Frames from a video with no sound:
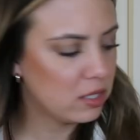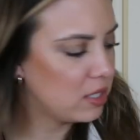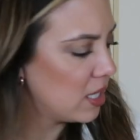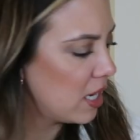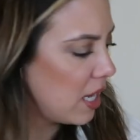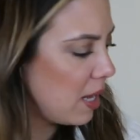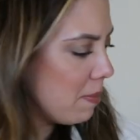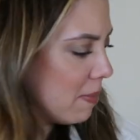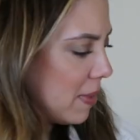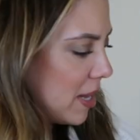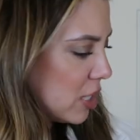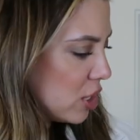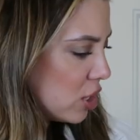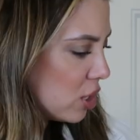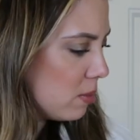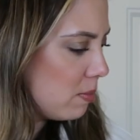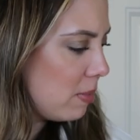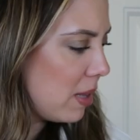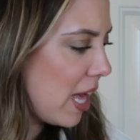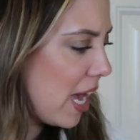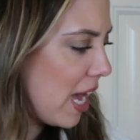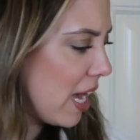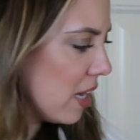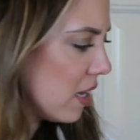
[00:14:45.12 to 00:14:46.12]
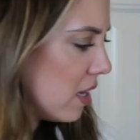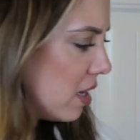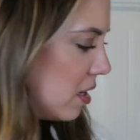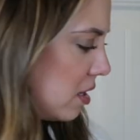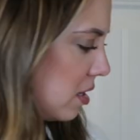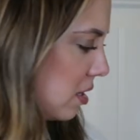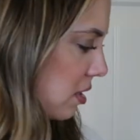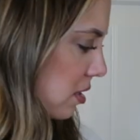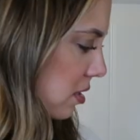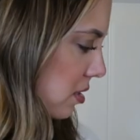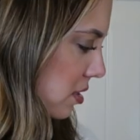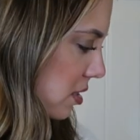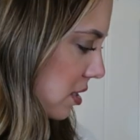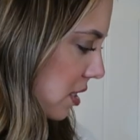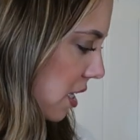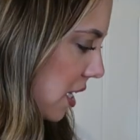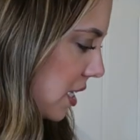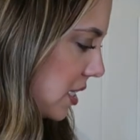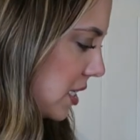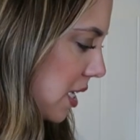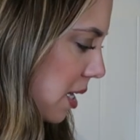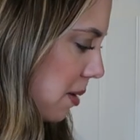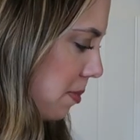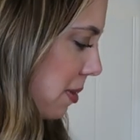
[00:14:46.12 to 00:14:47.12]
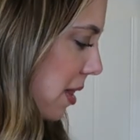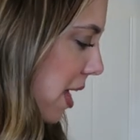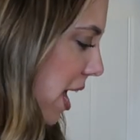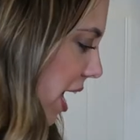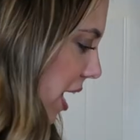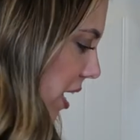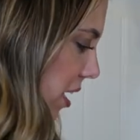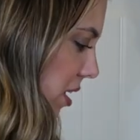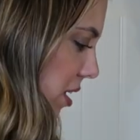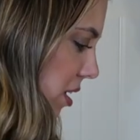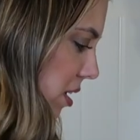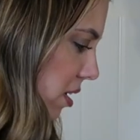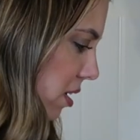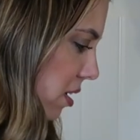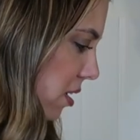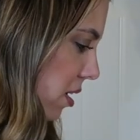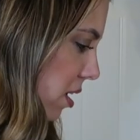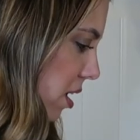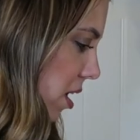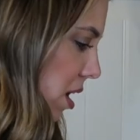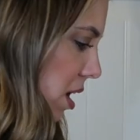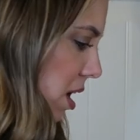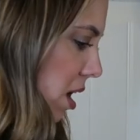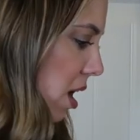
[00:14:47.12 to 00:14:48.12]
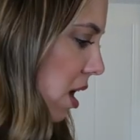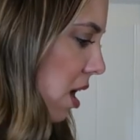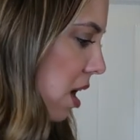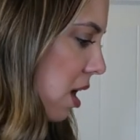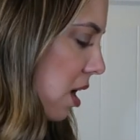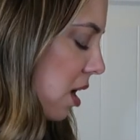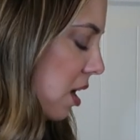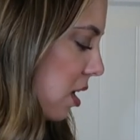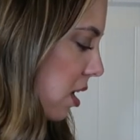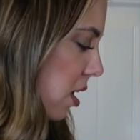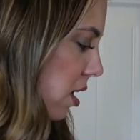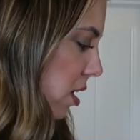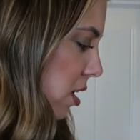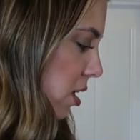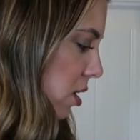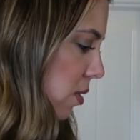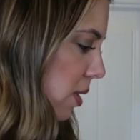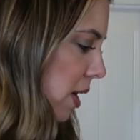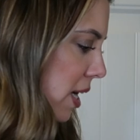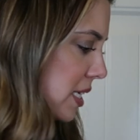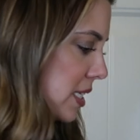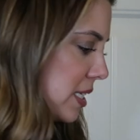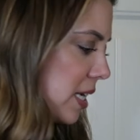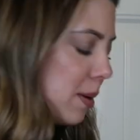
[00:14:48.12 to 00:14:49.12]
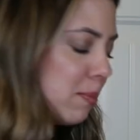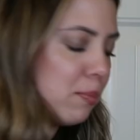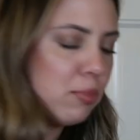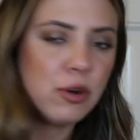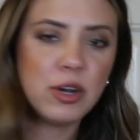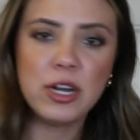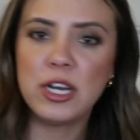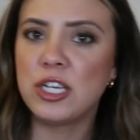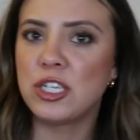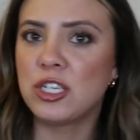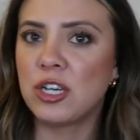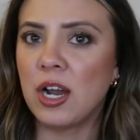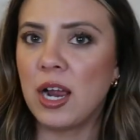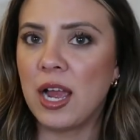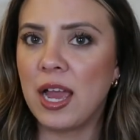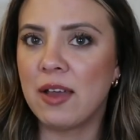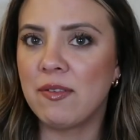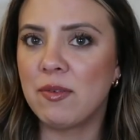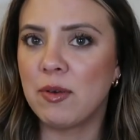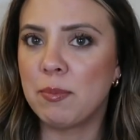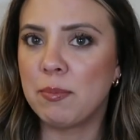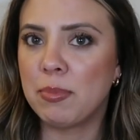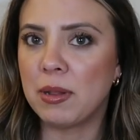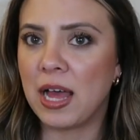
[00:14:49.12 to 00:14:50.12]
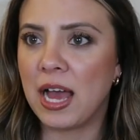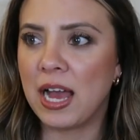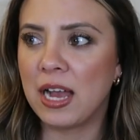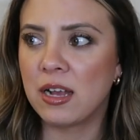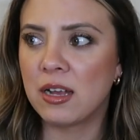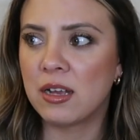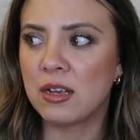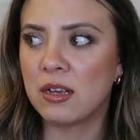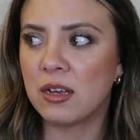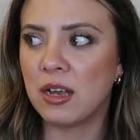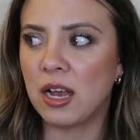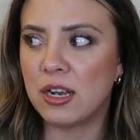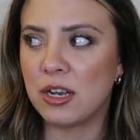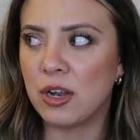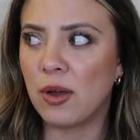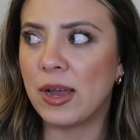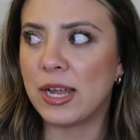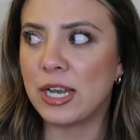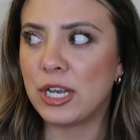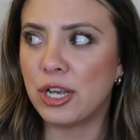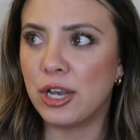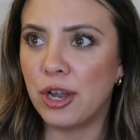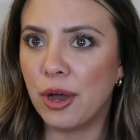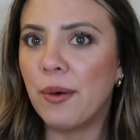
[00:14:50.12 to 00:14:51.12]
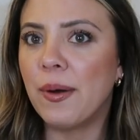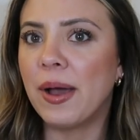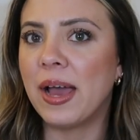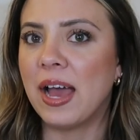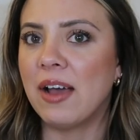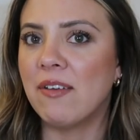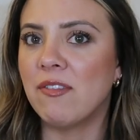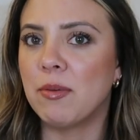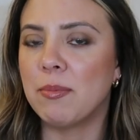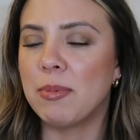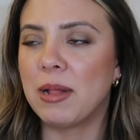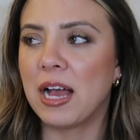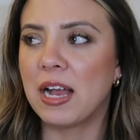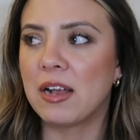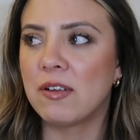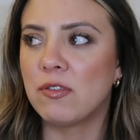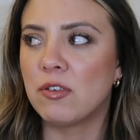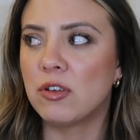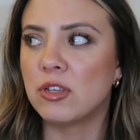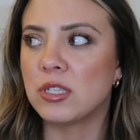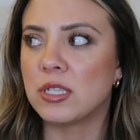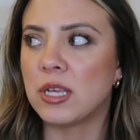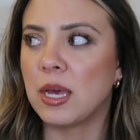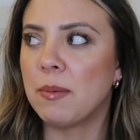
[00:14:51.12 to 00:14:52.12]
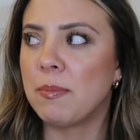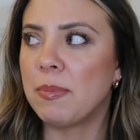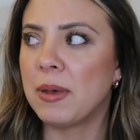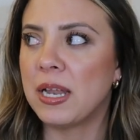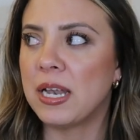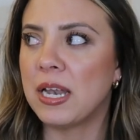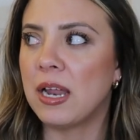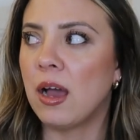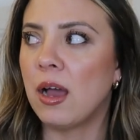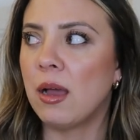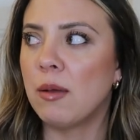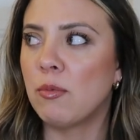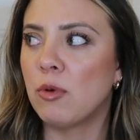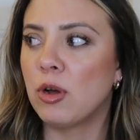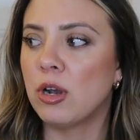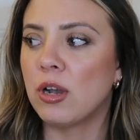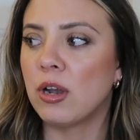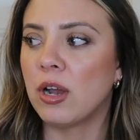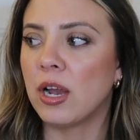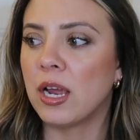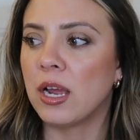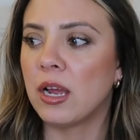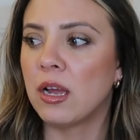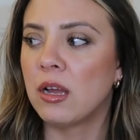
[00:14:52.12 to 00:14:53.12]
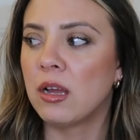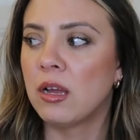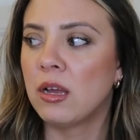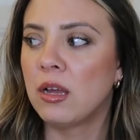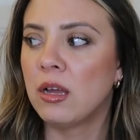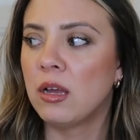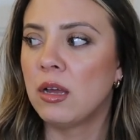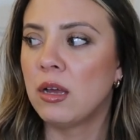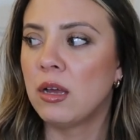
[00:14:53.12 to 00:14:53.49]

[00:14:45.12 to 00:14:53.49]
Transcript: Did I mention black? Did I say black? You guys, I'm pretty sure I have a black. No, I know I have a black full zip, and now I'm wondering